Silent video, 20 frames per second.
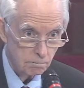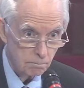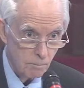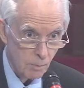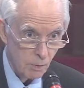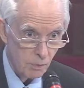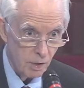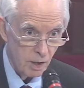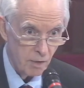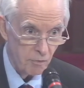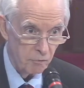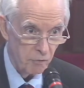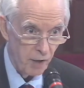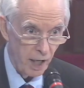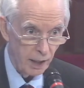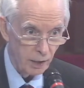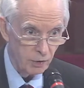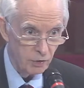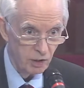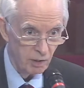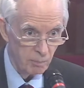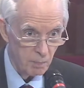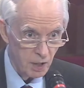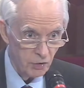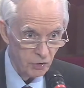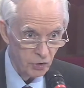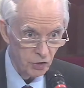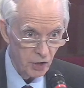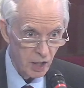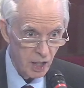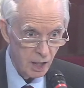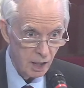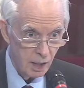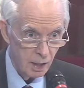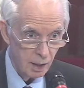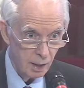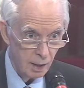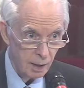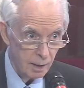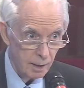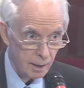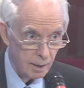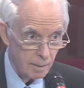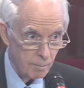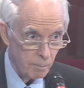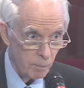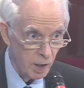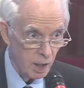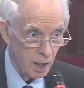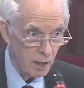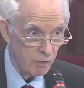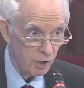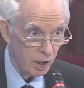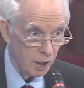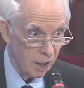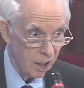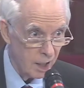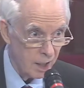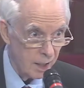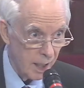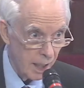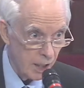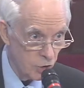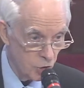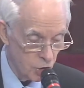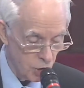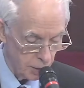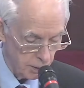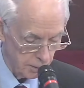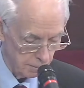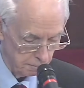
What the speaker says: And the effects have been seen even in nature.